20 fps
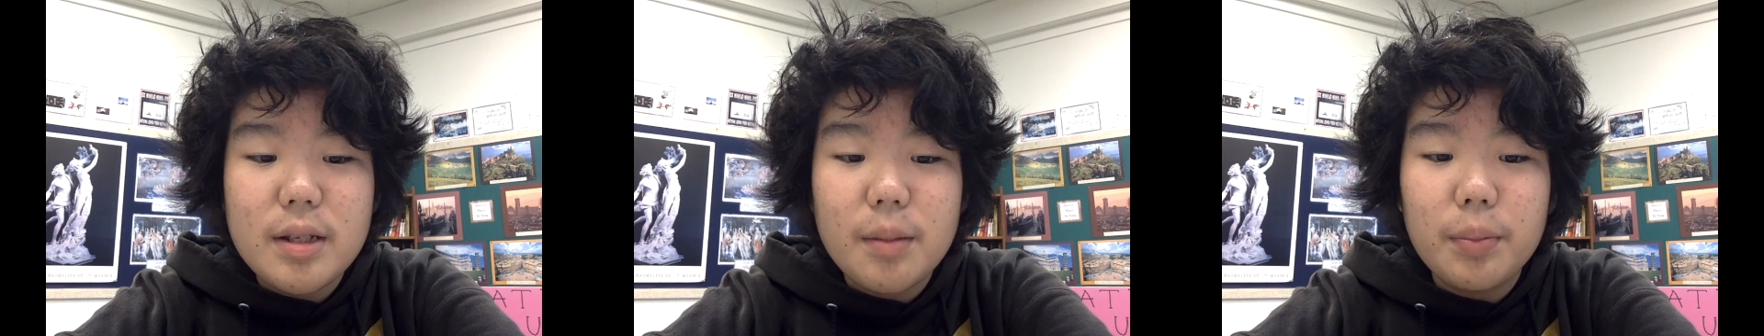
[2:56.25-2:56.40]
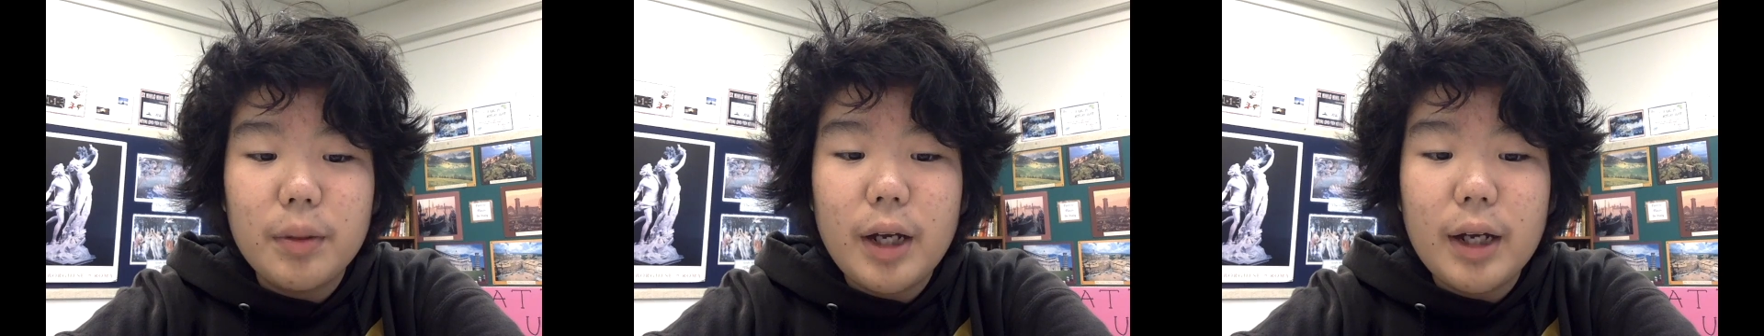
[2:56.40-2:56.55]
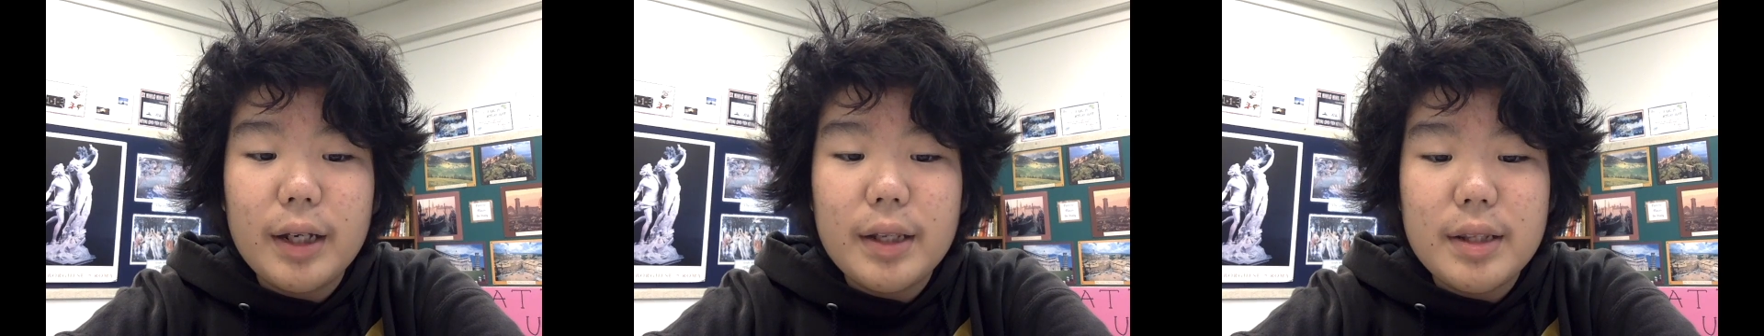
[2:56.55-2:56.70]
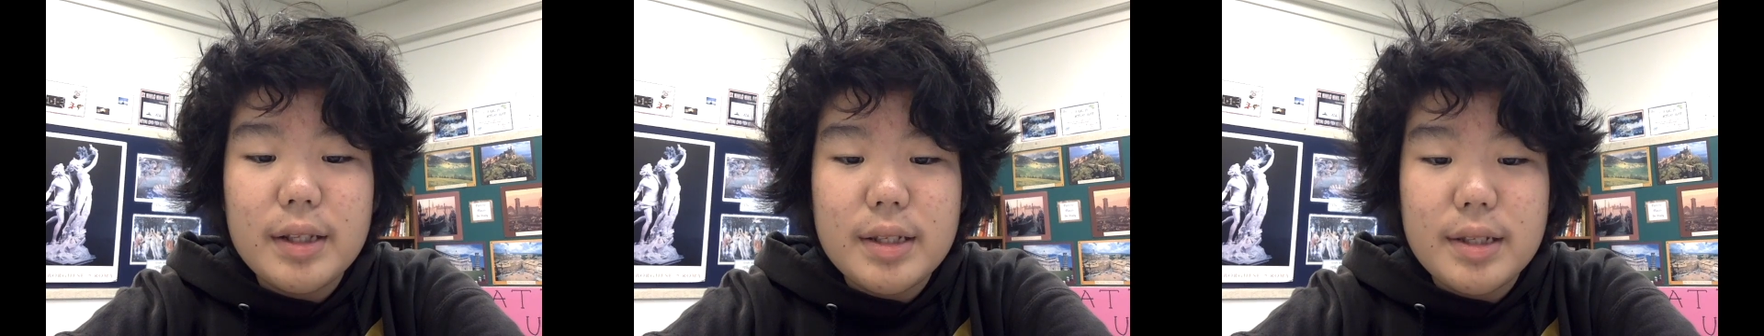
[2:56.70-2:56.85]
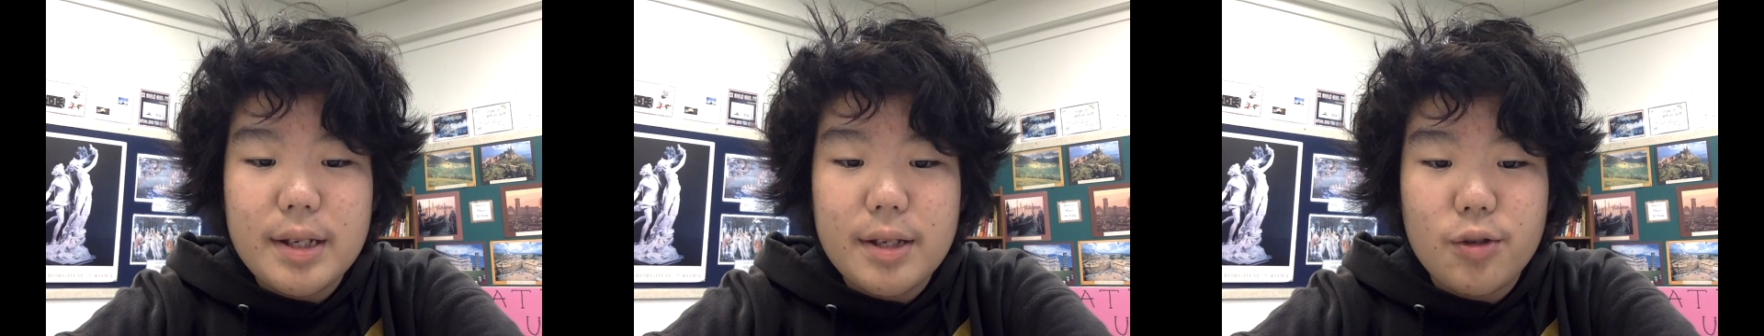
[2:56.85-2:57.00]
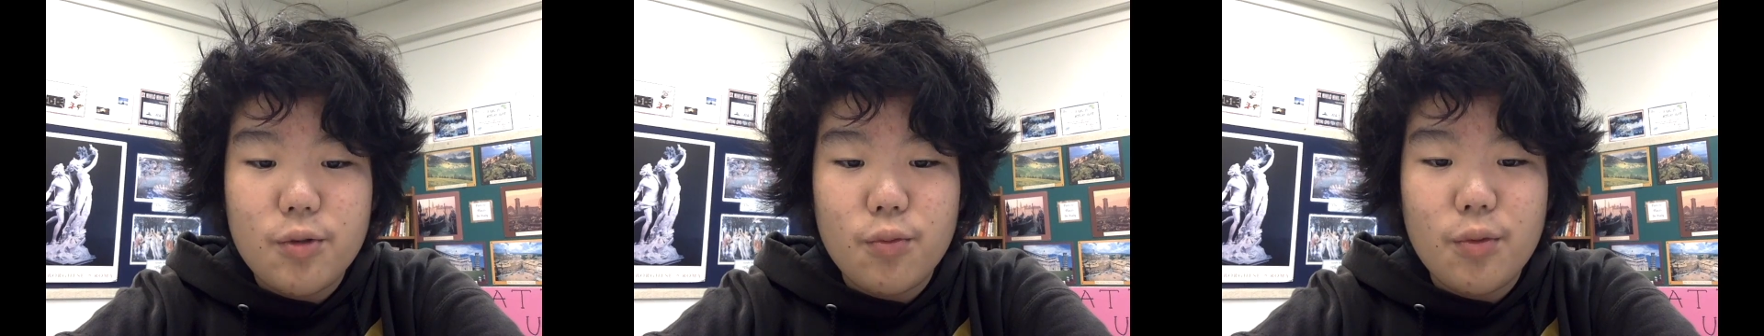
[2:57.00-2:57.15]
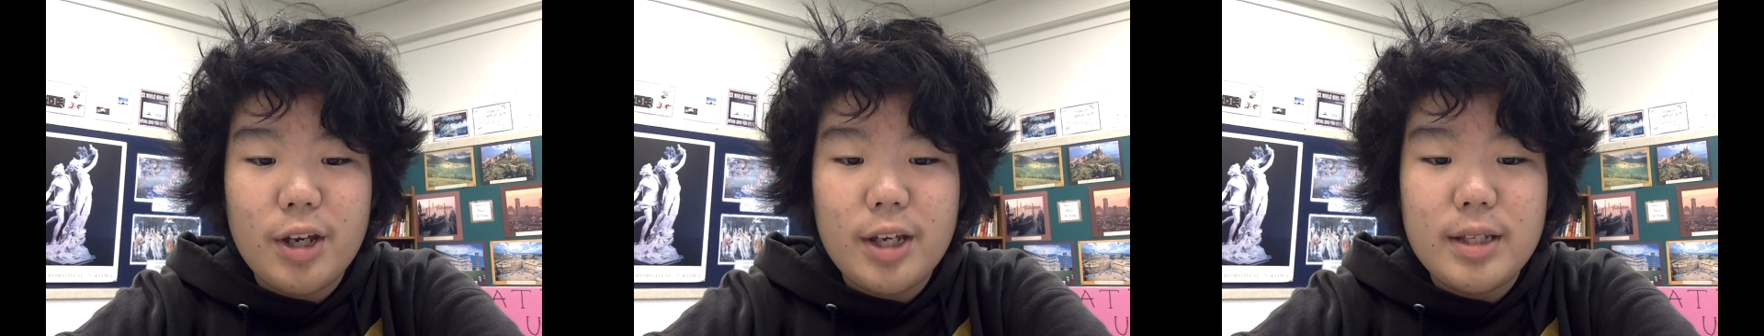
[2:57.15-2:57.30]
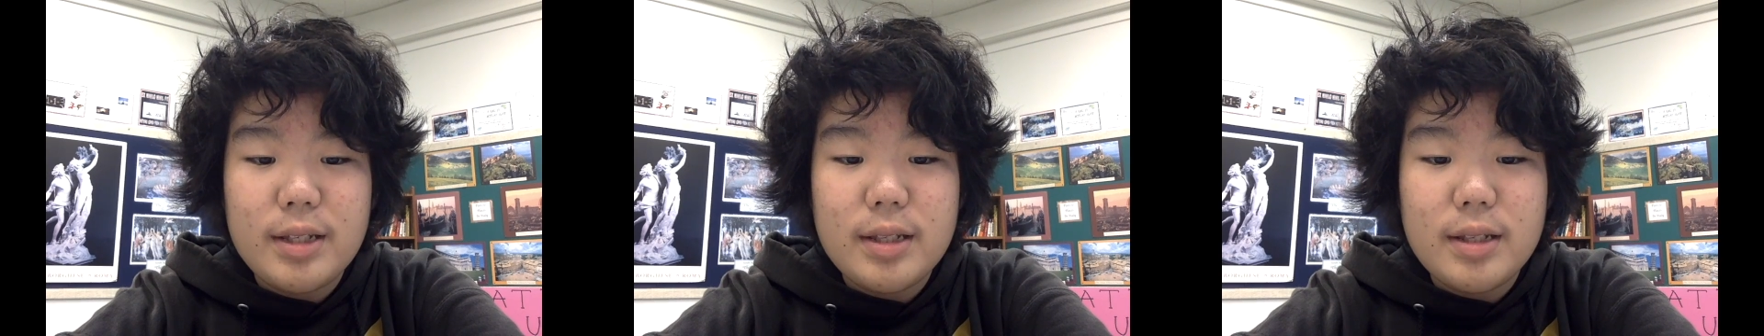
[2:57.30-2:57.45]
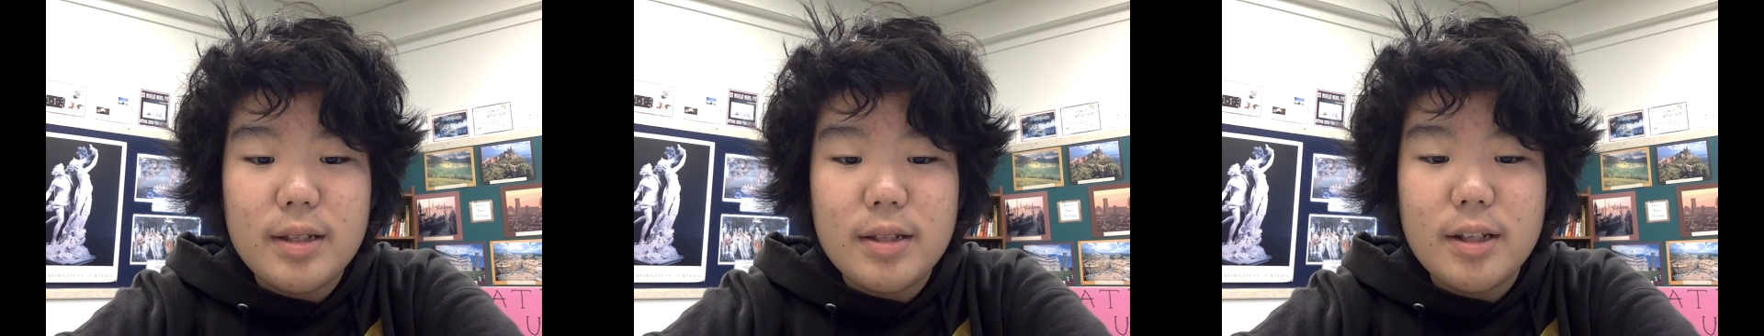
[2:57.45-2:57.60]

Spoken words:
to blocking the sun's rays,